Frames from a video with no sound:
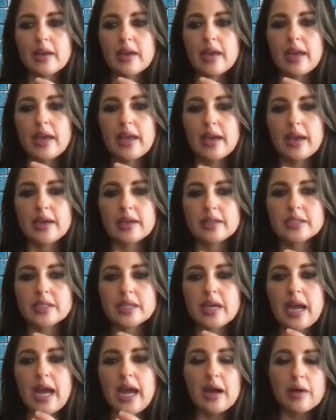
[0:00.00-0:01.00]
And
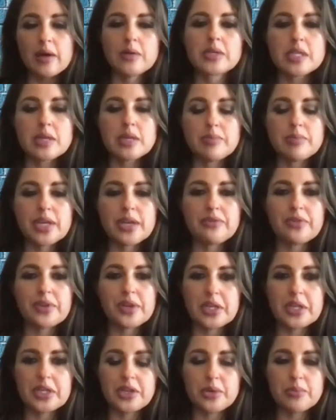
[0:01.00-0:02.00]
how is it
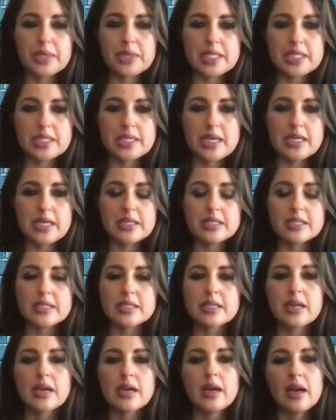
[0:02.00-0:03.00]
benefiting your
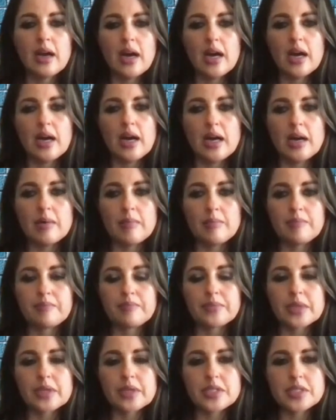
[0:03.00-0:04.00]
business?
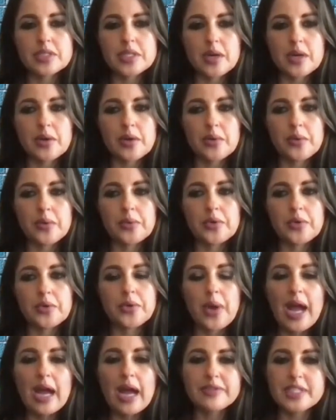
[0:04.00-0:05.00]
Um, so mm-hmm.
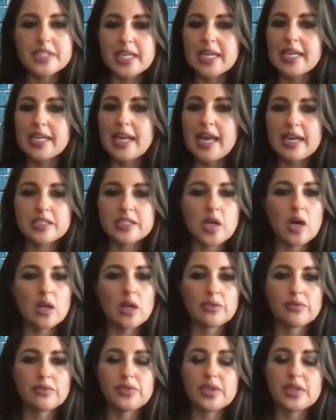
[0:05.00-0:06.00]
you have to connect
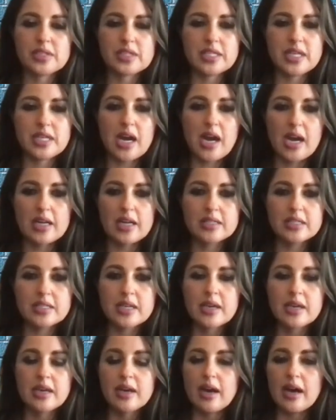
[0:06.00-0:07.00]
all of these
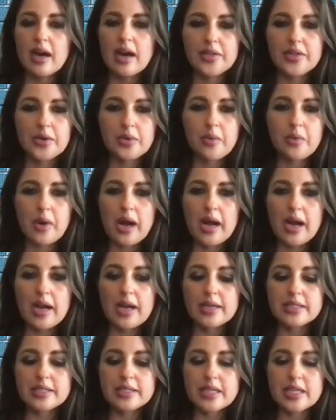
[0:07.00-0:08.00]
dots.
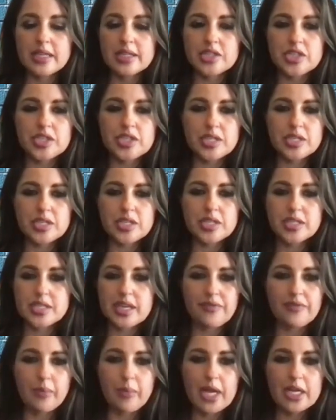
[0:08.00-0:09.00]
Otherwise, it's just
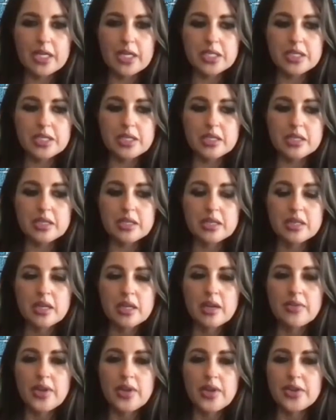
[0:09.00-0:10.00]
information
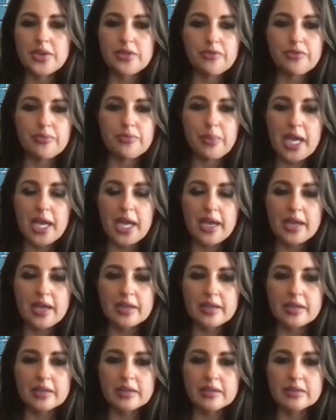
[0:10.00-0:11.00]
that you've
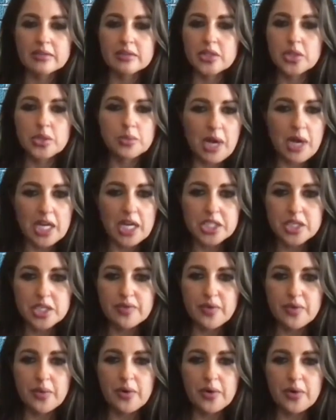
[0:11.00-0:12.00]
paid too much
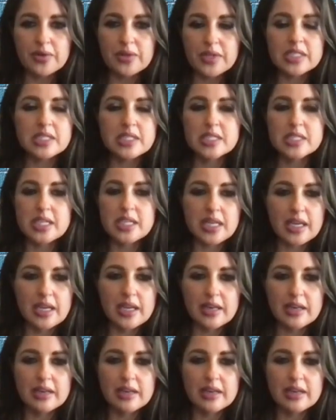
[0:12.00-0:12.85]
for that's sitting